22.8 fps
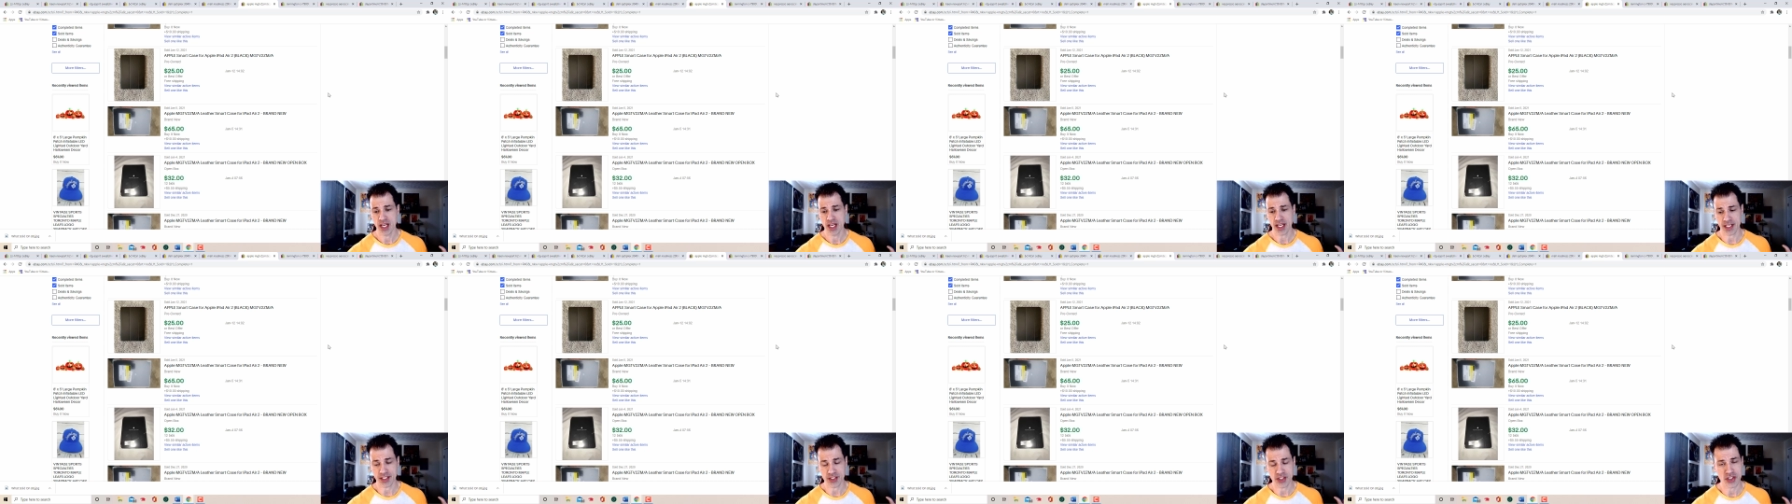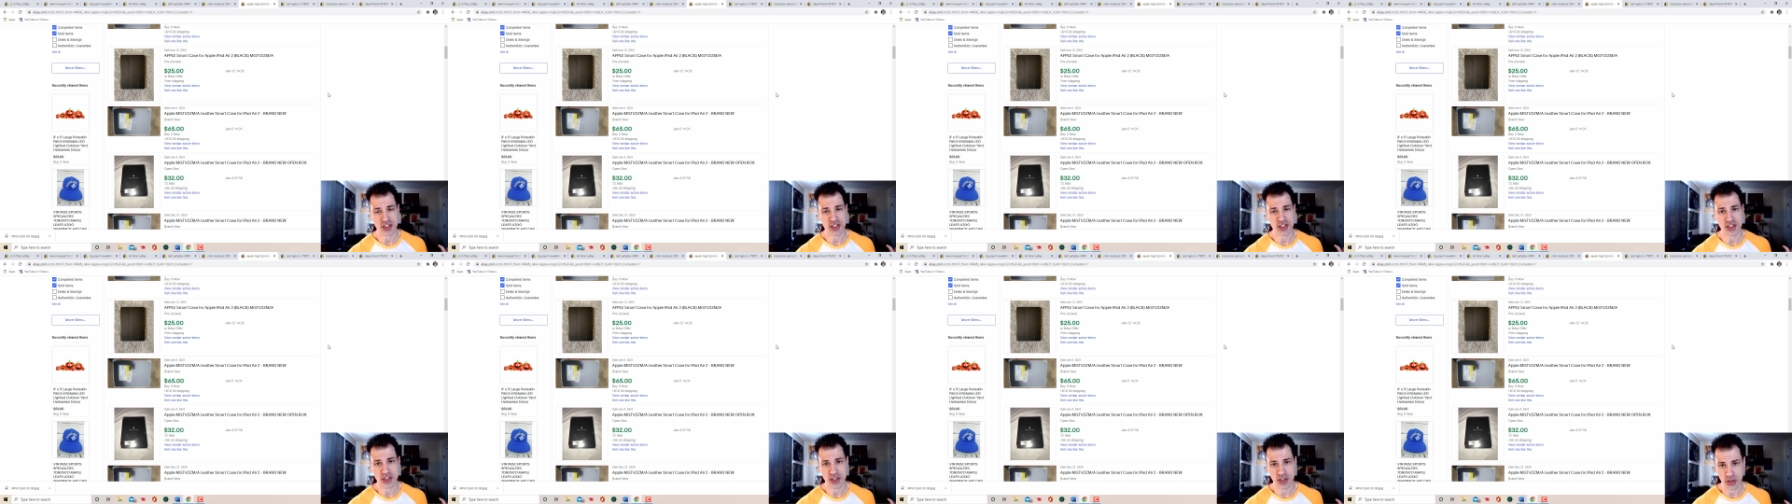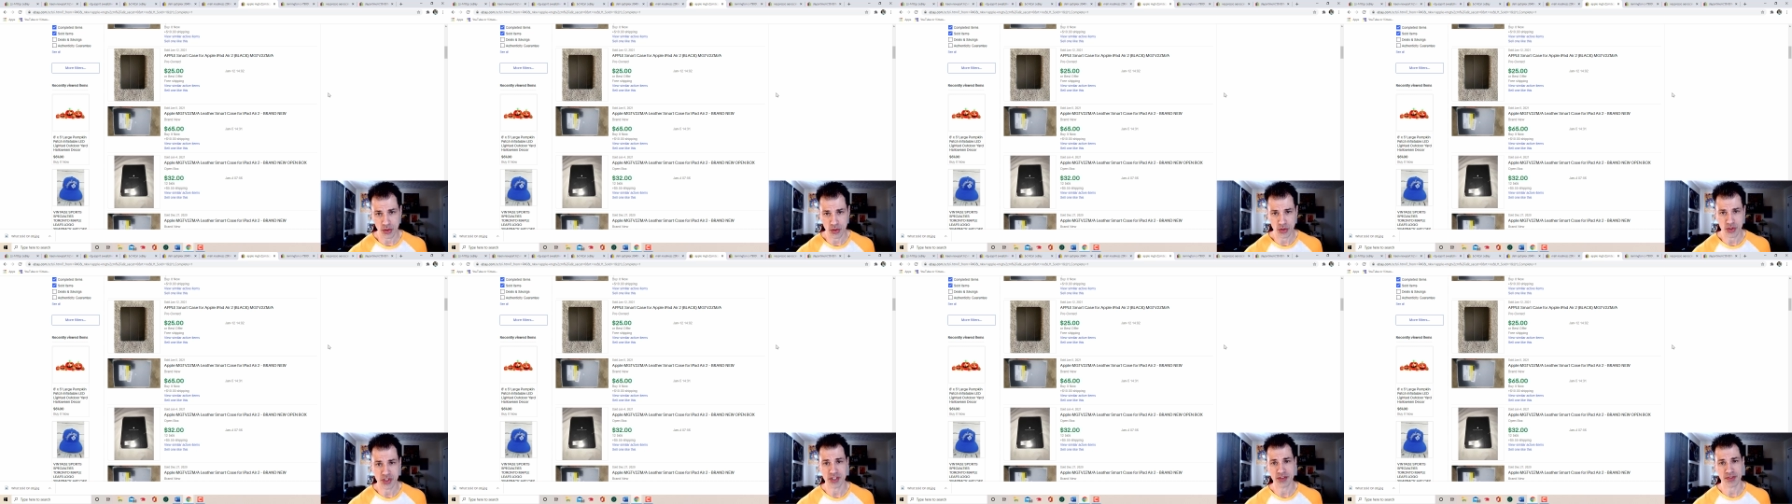
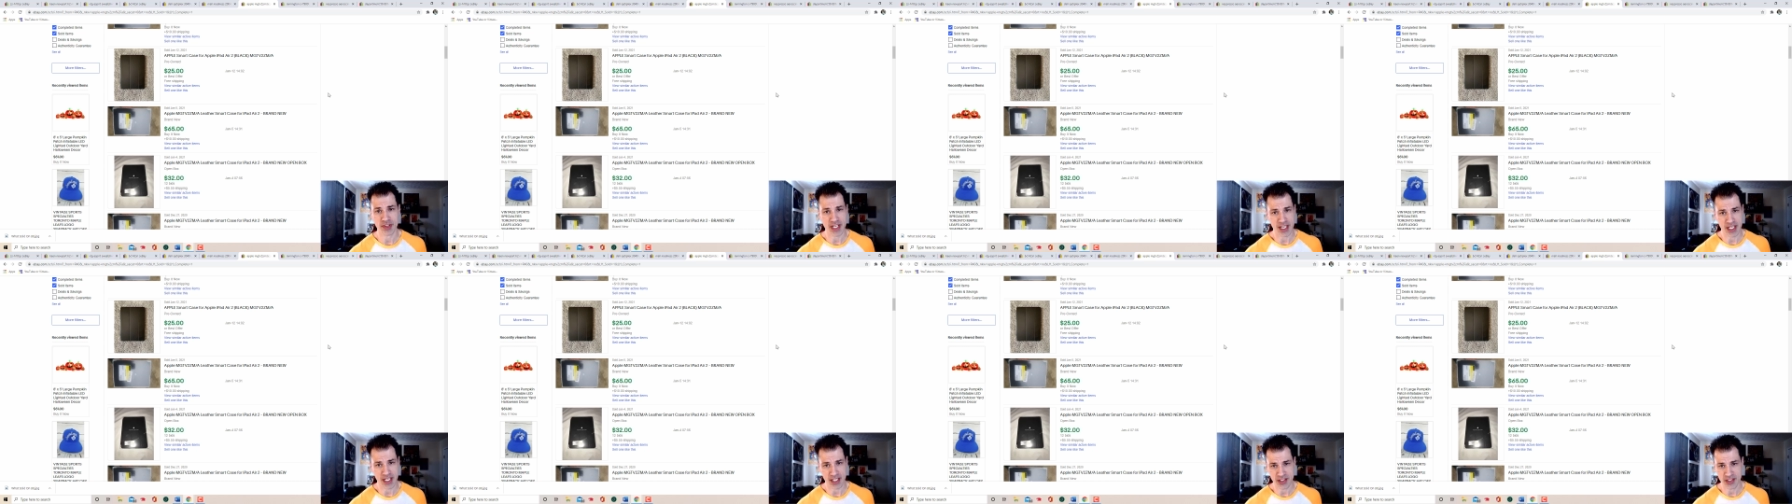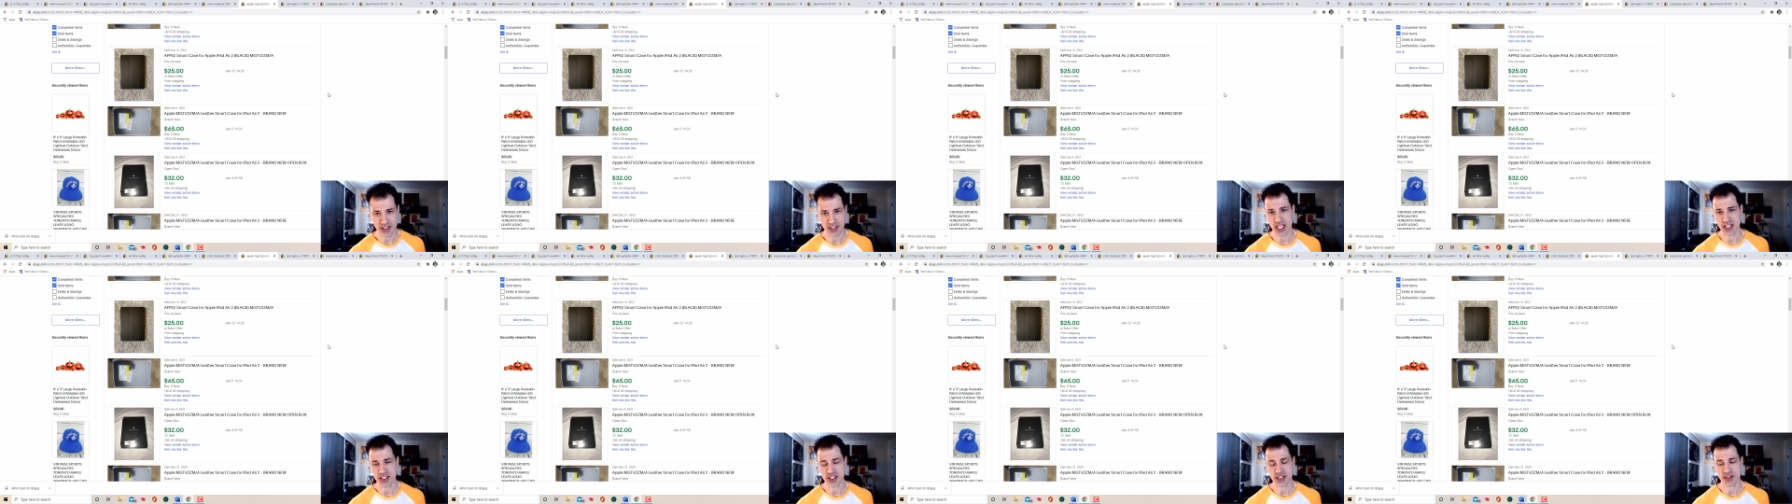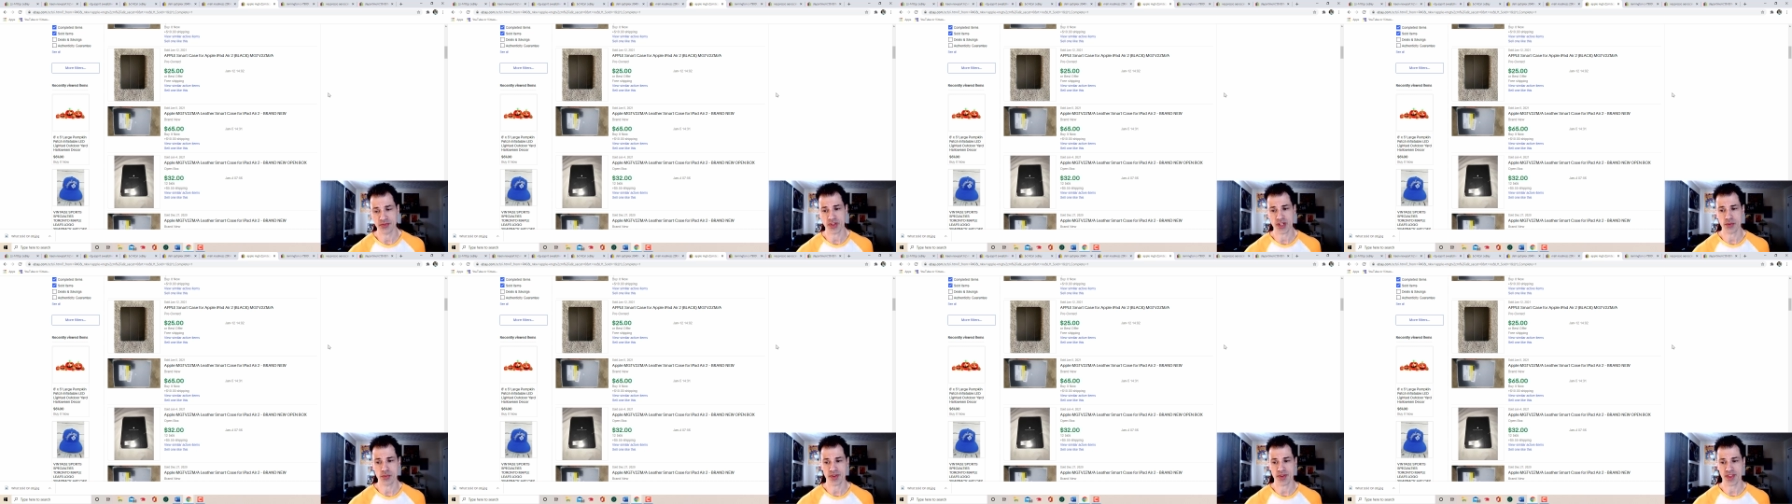exclusively and
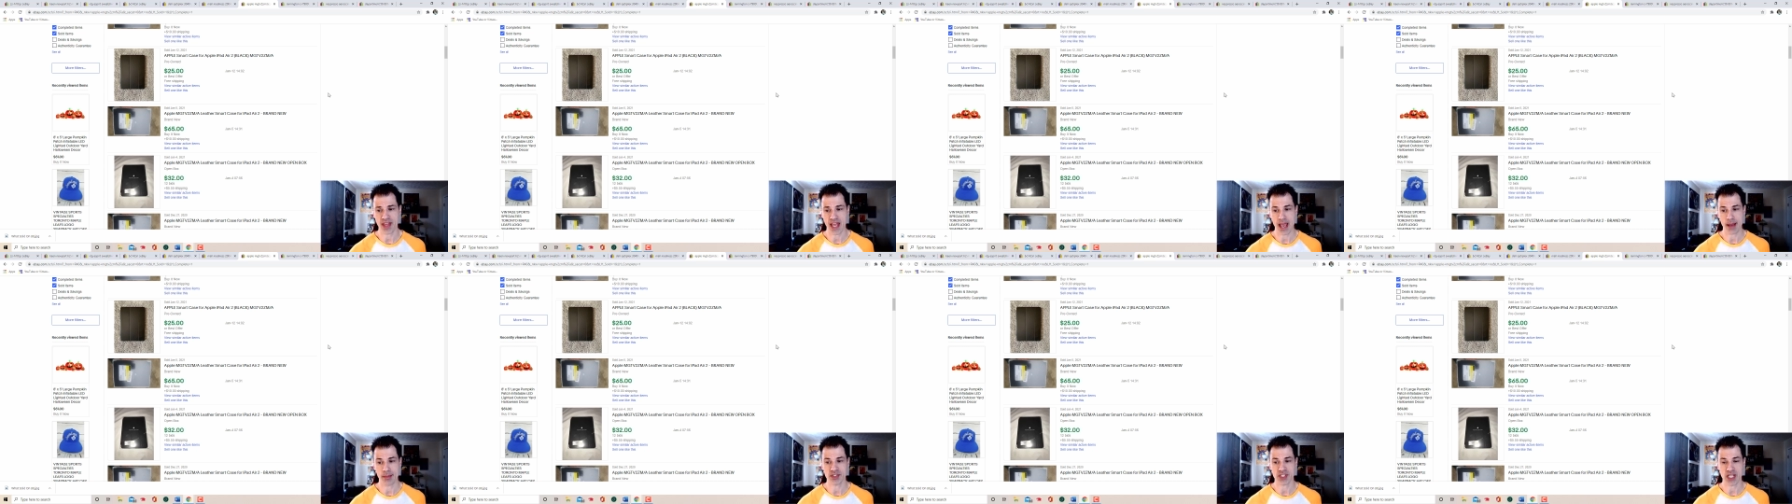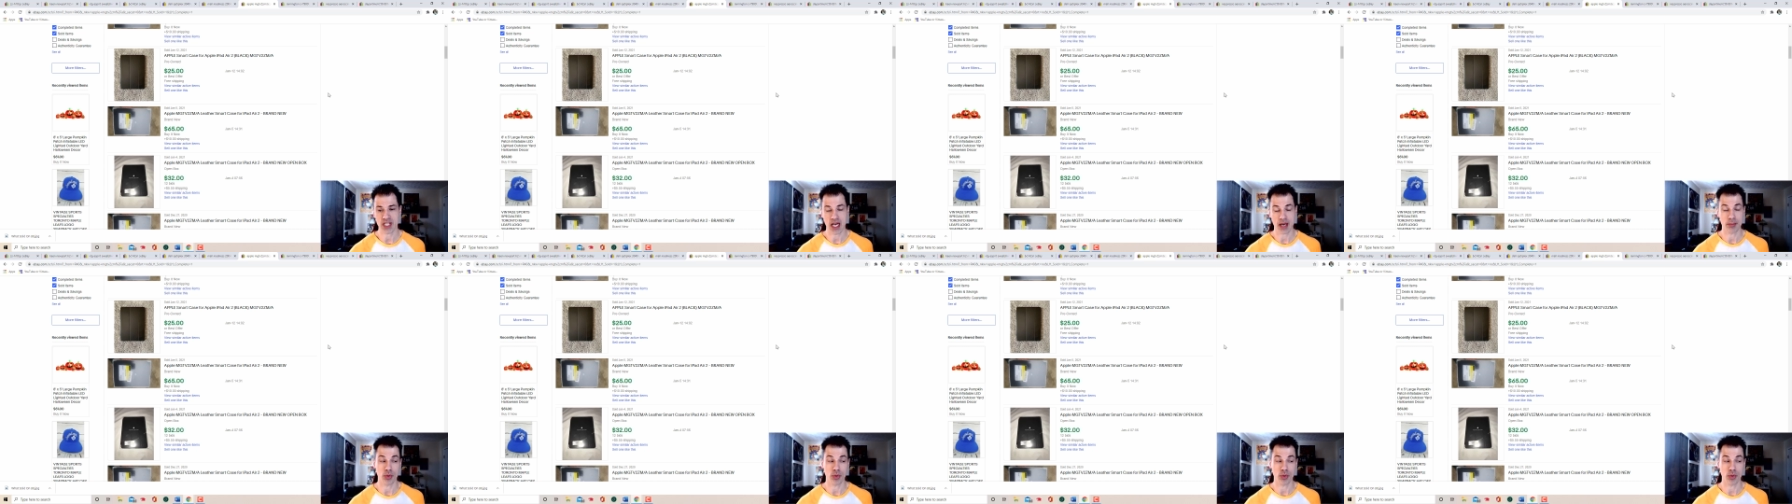extensively with Amazon,